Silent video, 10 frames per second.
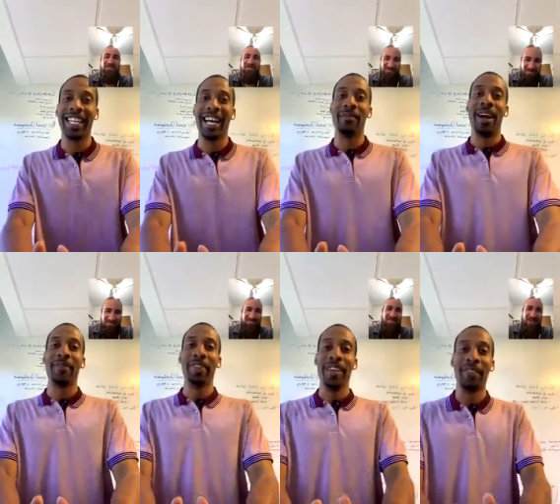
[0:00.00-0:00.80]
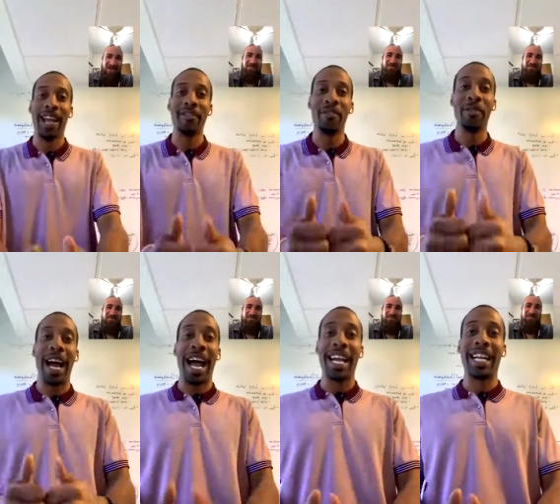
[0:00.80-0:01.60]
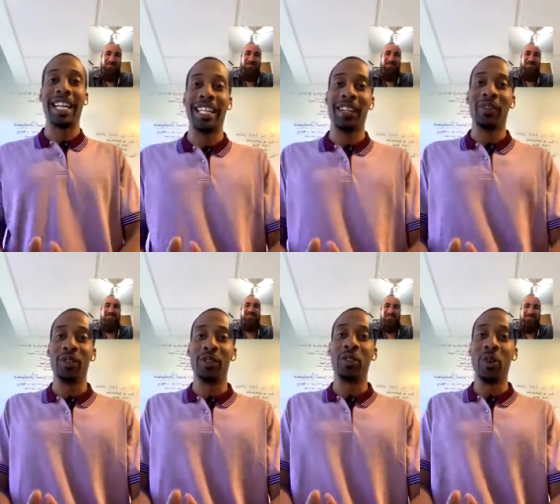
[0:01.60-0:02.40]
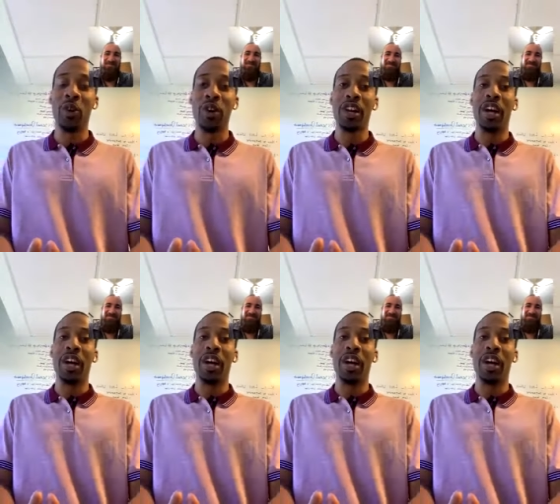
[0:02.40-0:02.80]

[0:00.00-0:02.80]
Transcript: I'm gonna have to definitely have you back for sure.